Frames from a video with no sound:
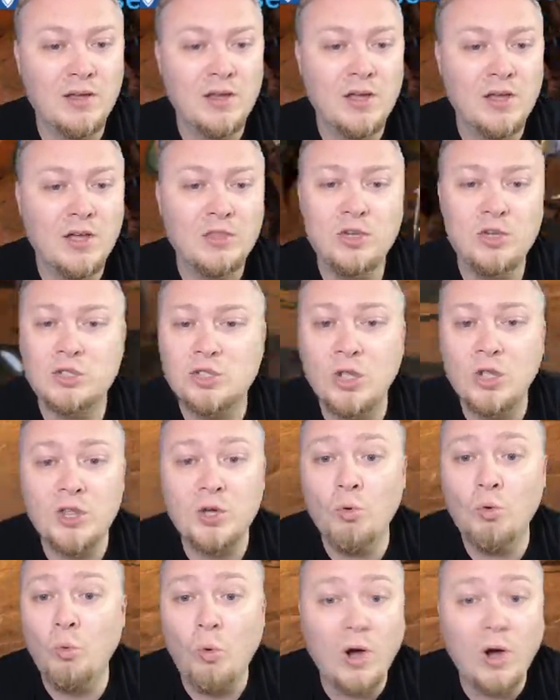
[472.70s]
There's only
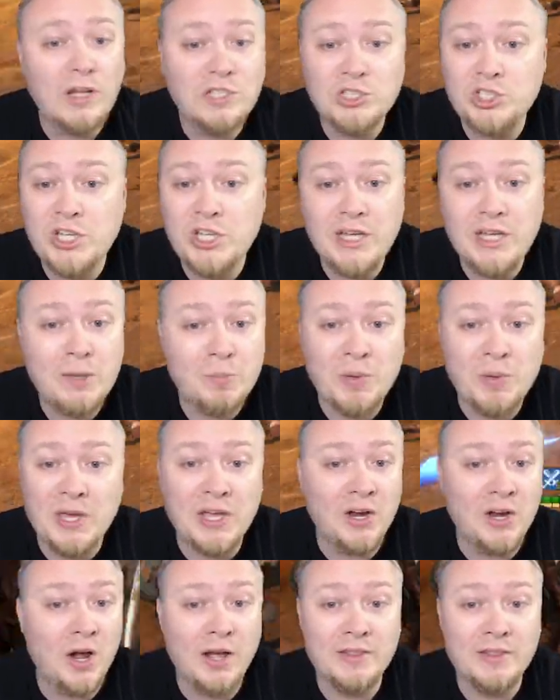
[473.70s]
one
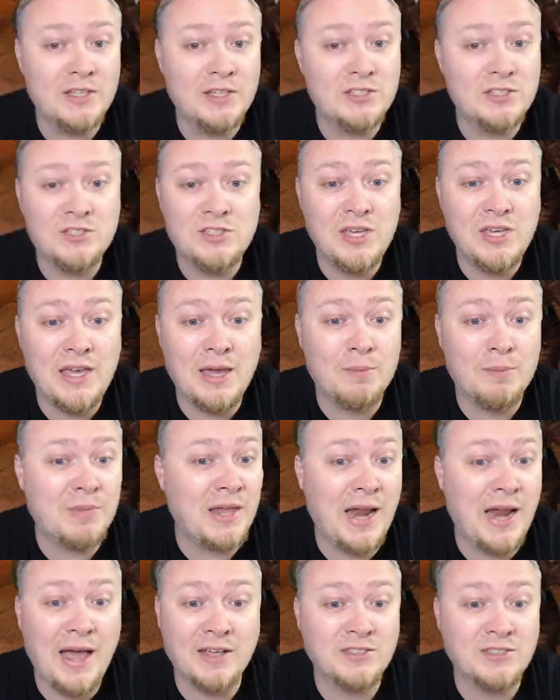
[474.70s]
champion on this team that
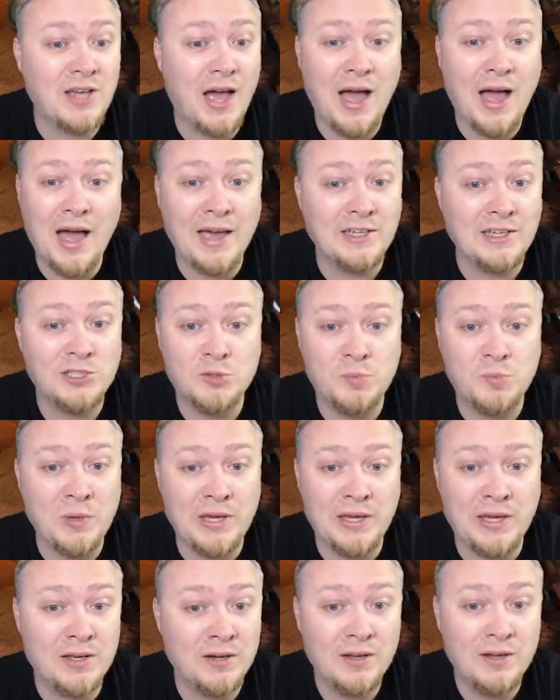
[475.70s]
has a high
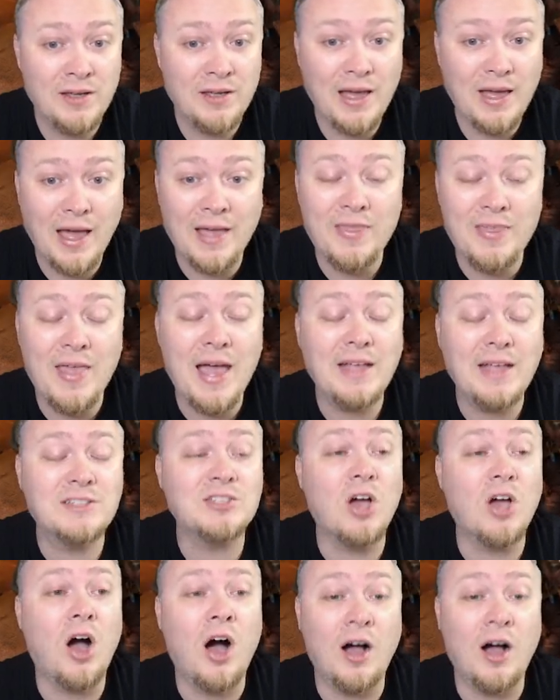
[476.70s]
speed, and that's
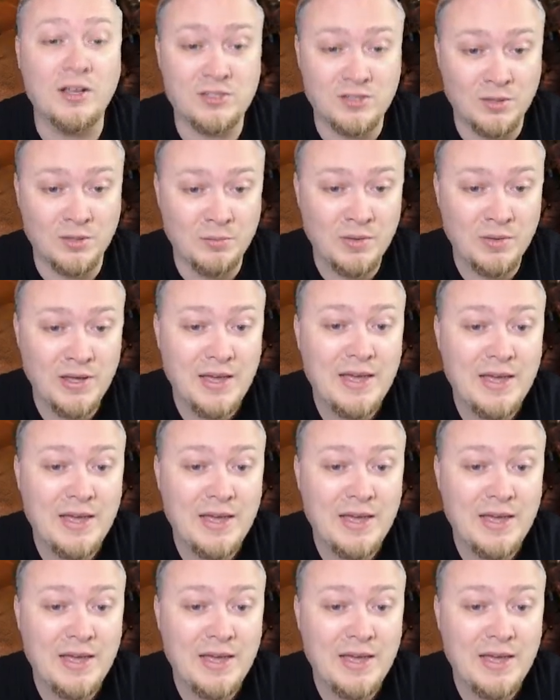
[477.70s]
awesome.